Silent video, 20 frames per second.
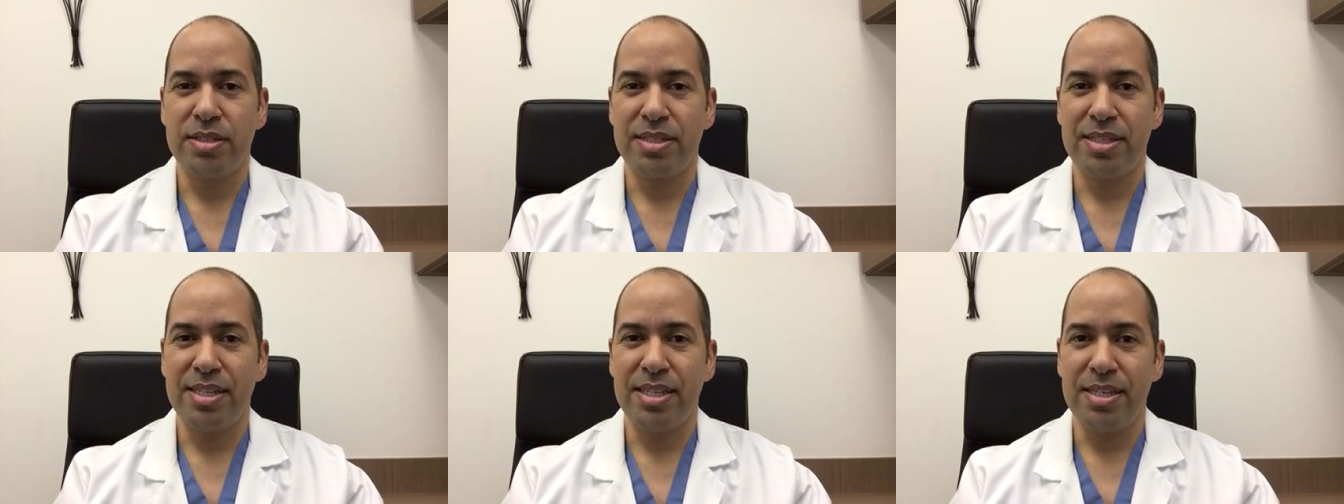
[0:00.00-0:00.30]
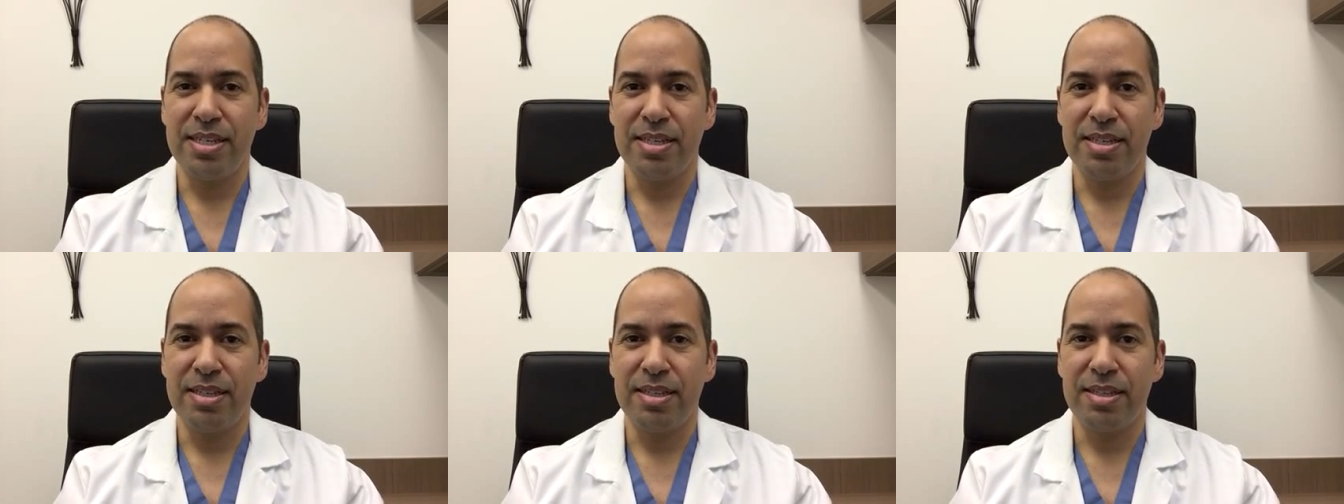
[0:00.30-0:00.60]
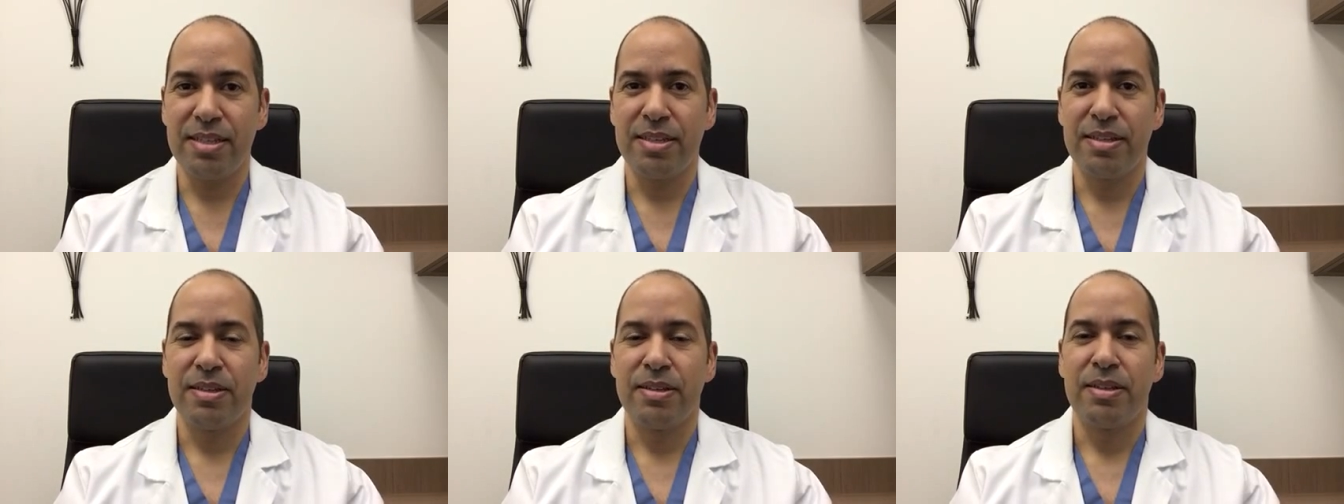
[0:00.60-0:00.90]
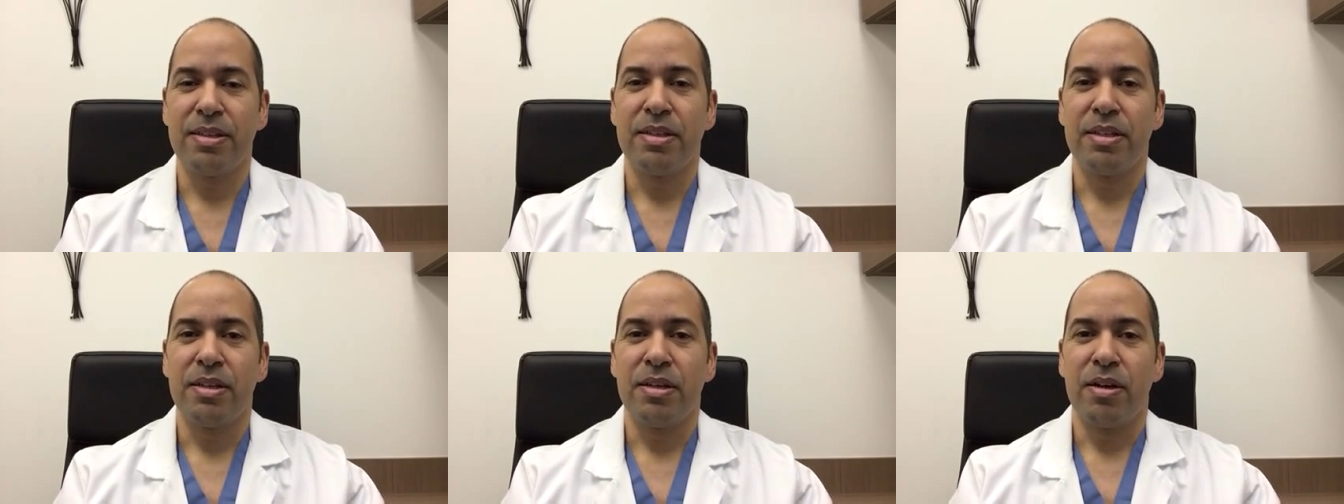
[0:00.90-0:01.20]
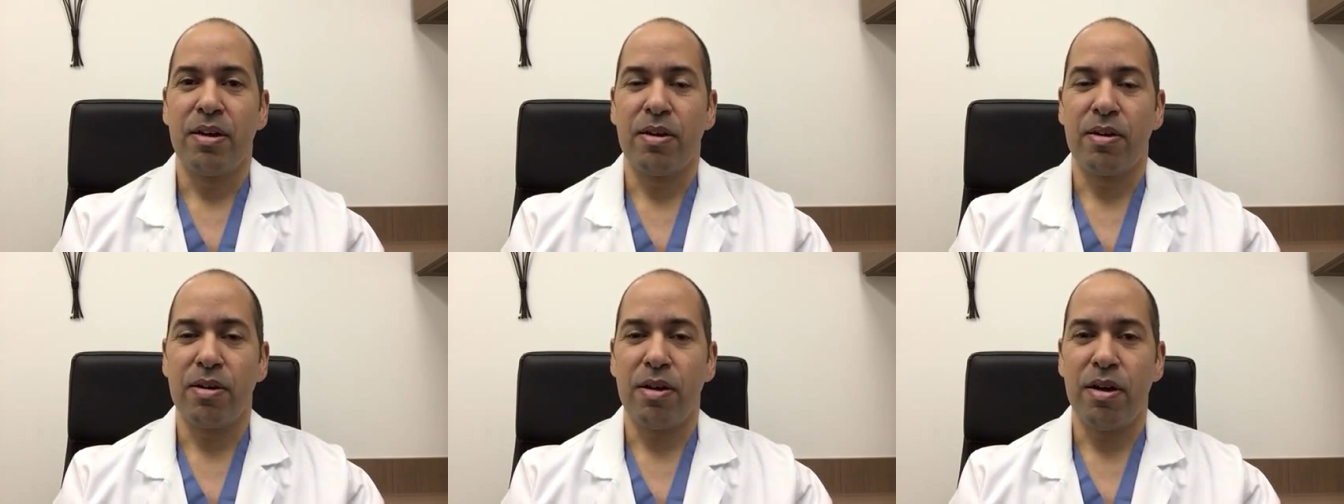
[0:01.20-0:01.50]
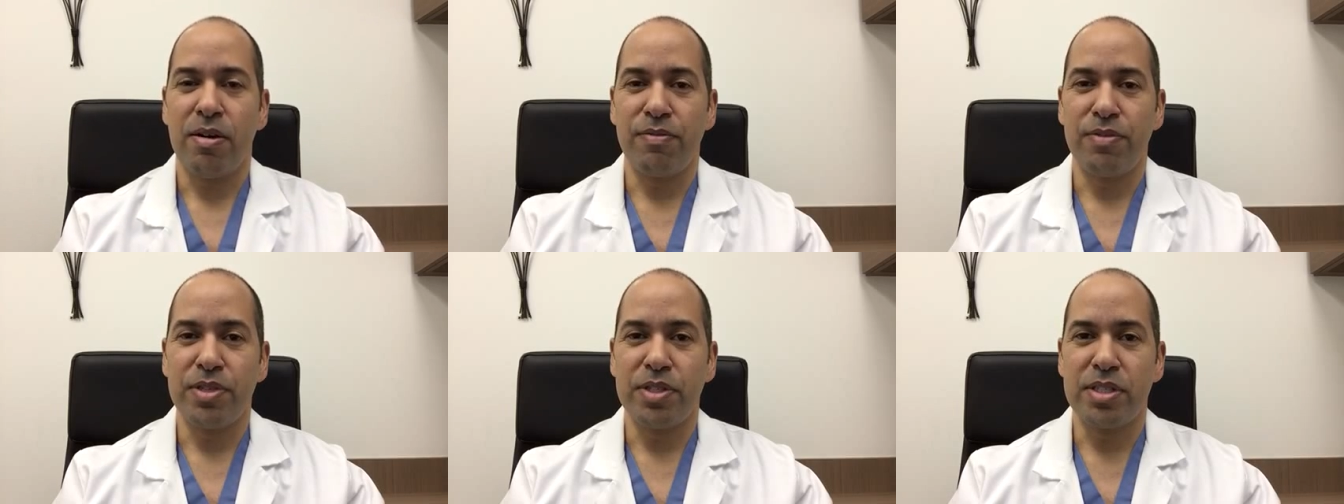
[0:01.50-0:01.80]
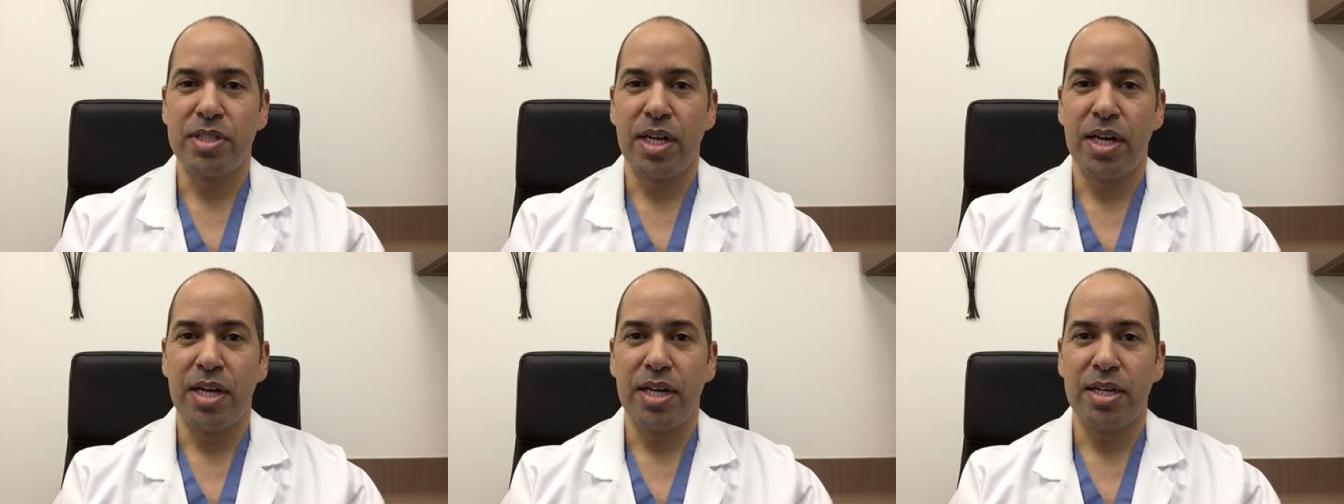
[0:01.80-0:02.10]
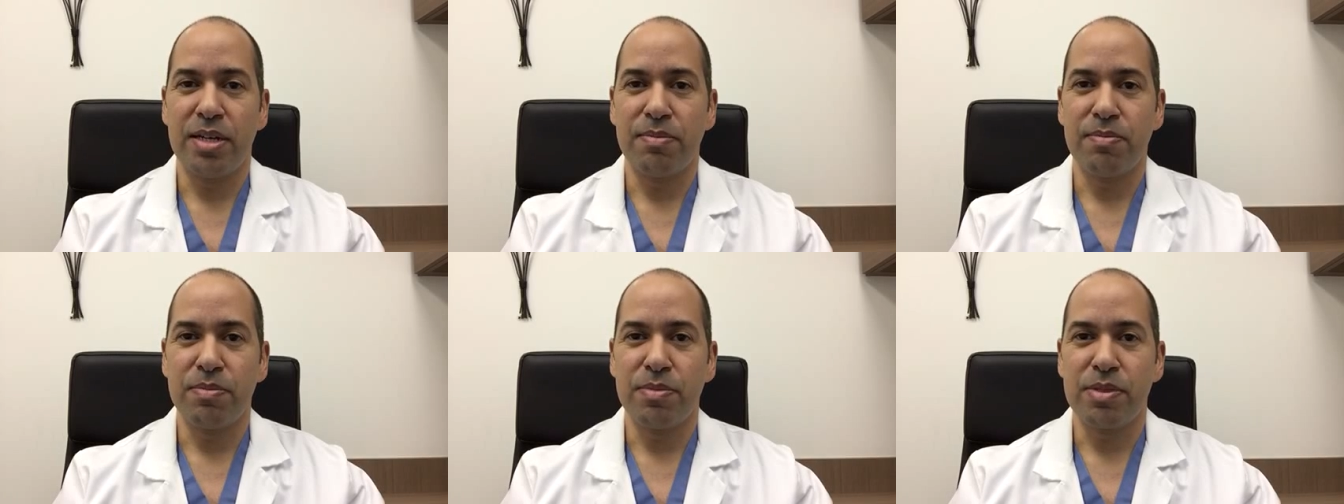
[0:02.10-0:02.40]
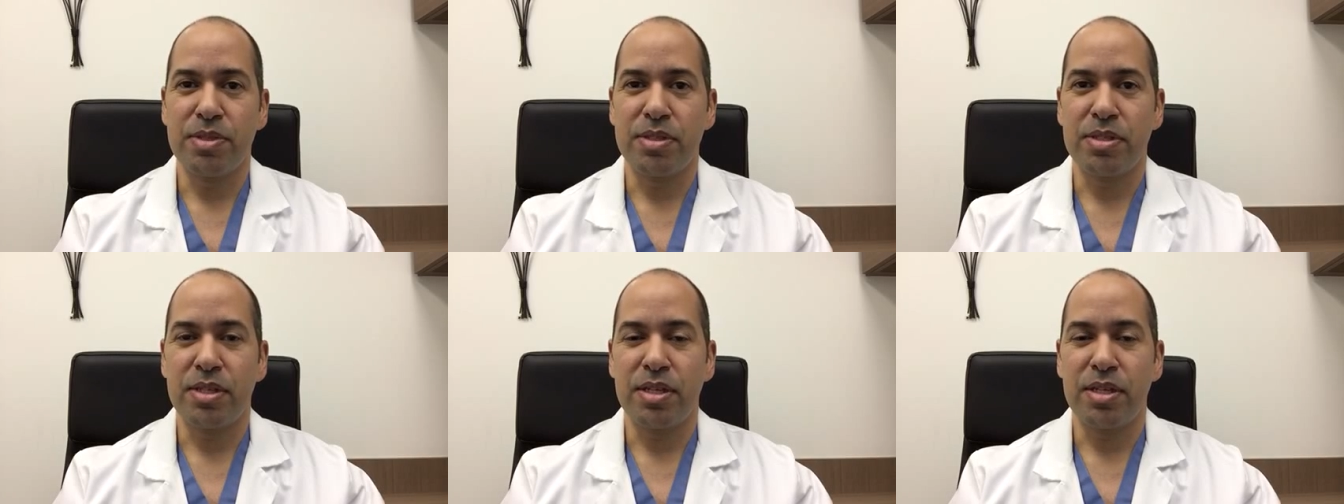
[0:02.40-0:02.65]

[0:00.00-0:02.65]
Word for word: teeth are oftentimes